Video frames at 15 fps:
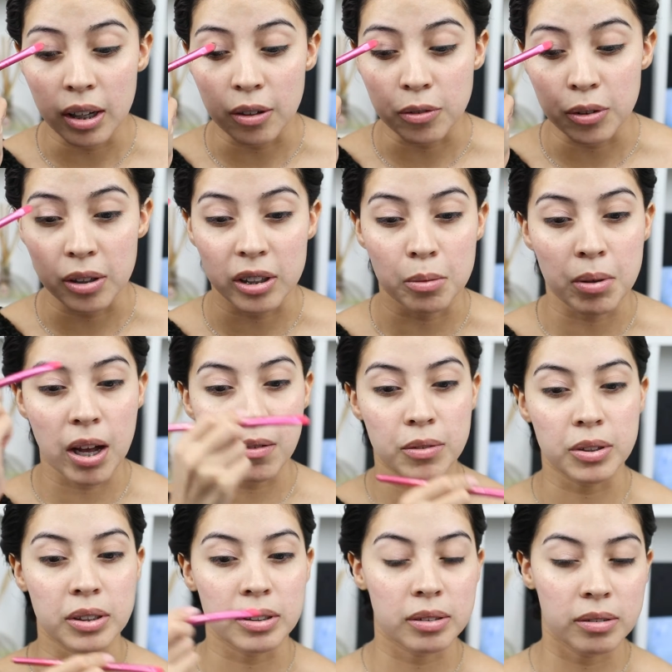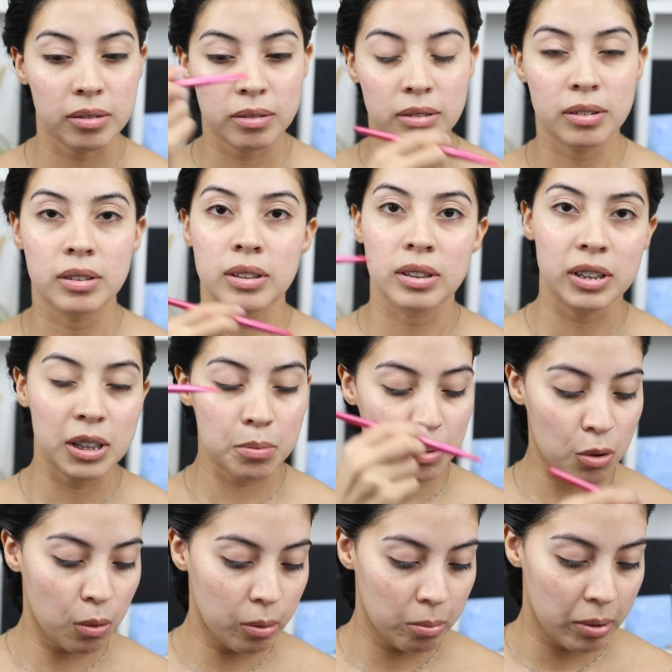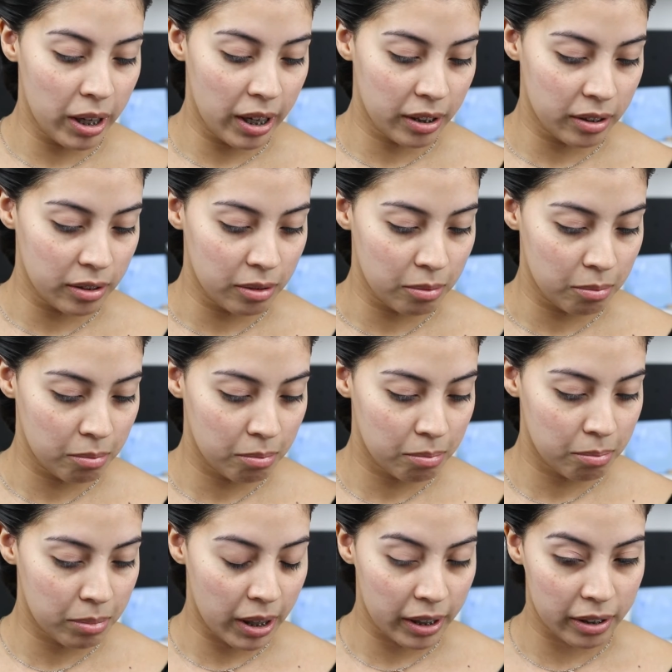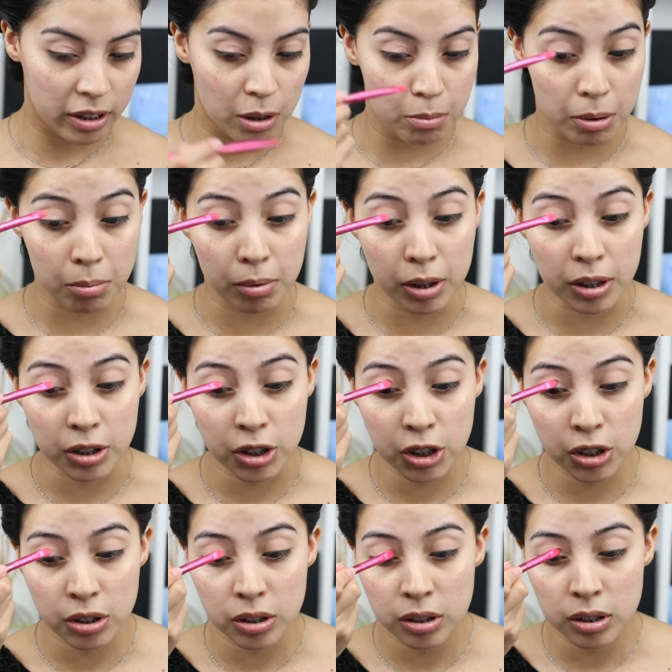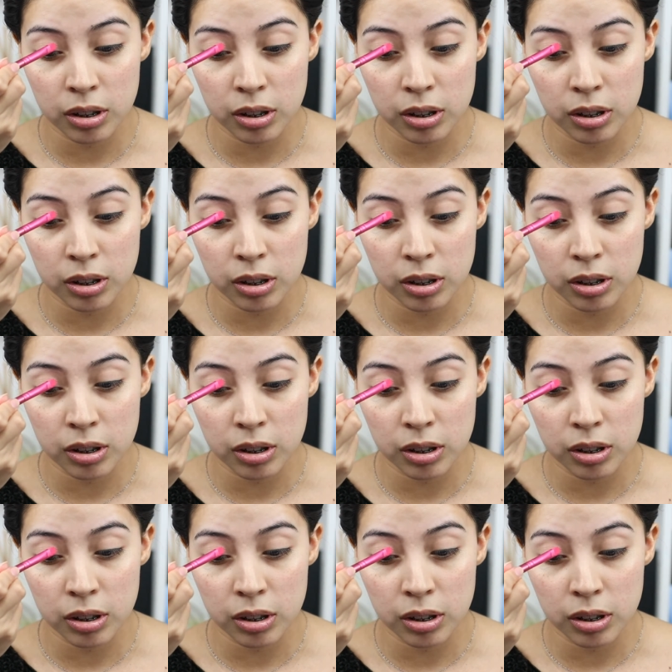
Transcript: I feel like I'm having to keep going back and pack it on my brush.